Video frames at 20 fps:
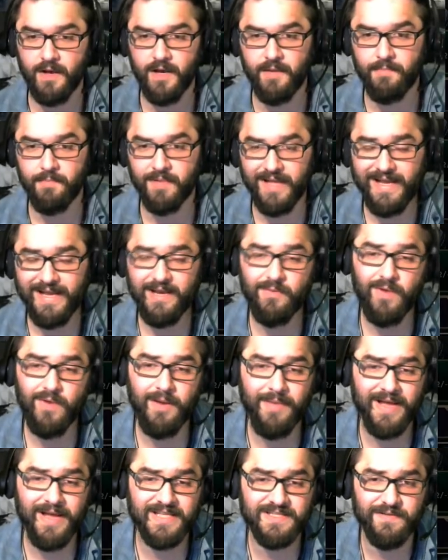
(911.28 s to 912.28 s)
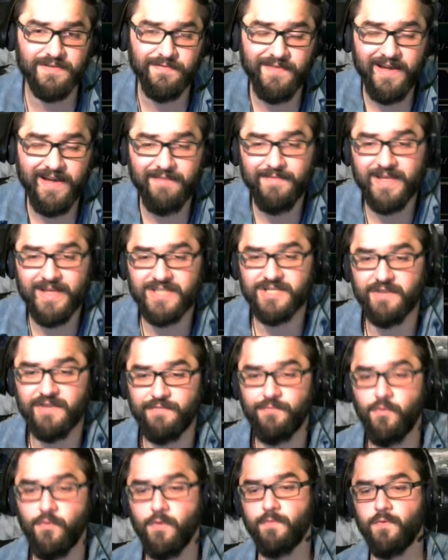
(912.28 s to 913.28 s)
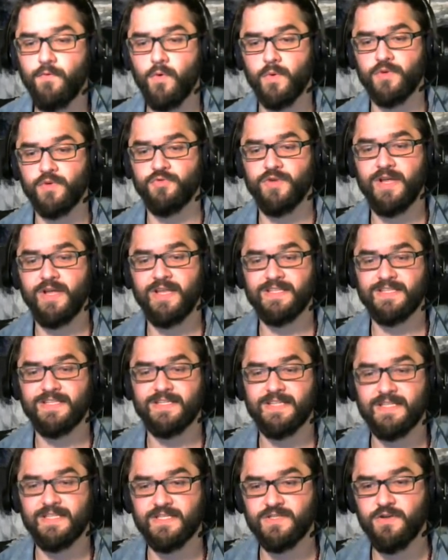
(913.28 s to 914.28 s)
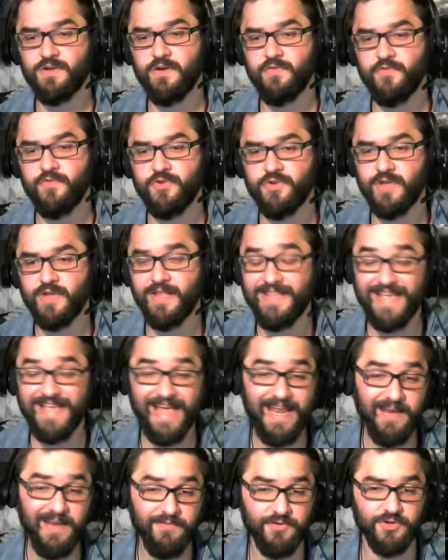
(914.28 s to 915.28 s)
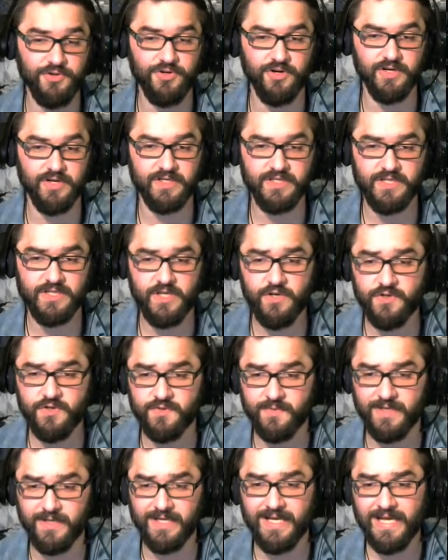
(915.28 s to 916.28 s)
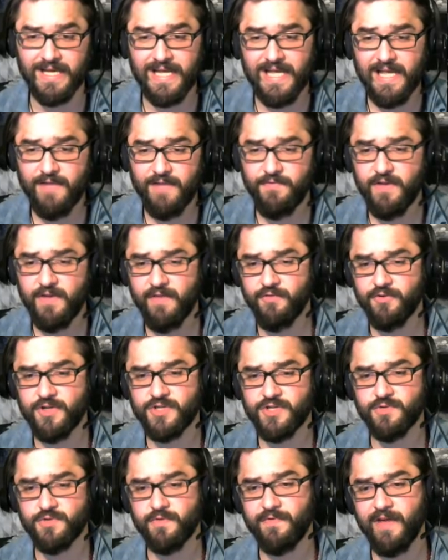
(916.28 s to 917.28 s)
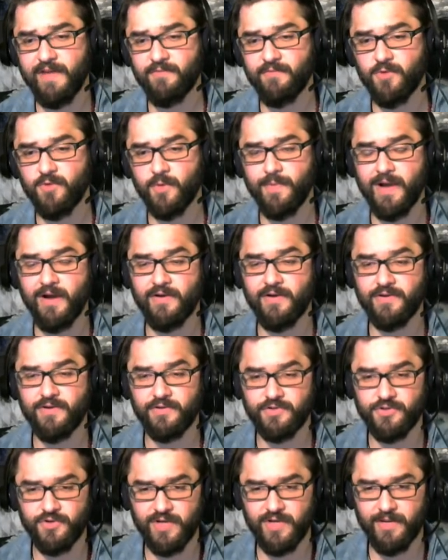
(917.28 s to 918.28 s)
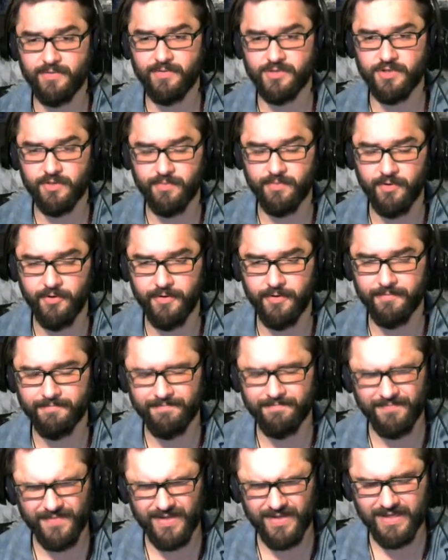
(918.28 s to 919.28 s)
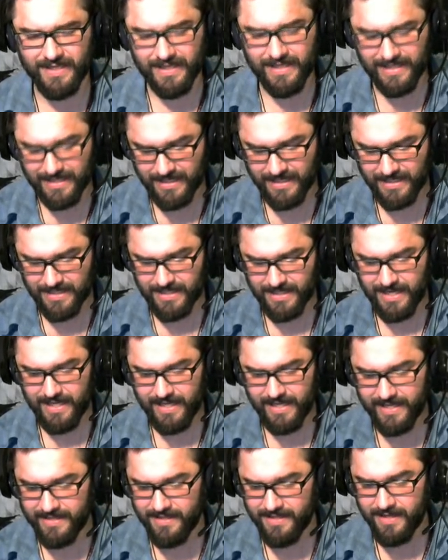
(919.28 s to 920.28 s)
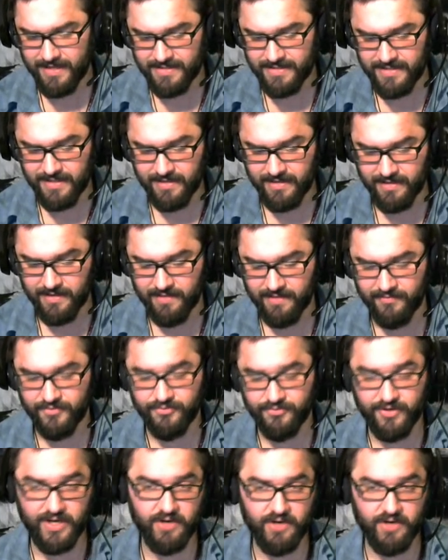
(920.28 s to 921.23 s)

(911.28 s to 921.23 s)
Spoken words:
Blighted Werebat's a 5 magic, a 4/4 with drain. Says at the end of your turn, excuse me, if you have a creature with 5 more power, deal 2 damage to your opponent. I like the idea of a drain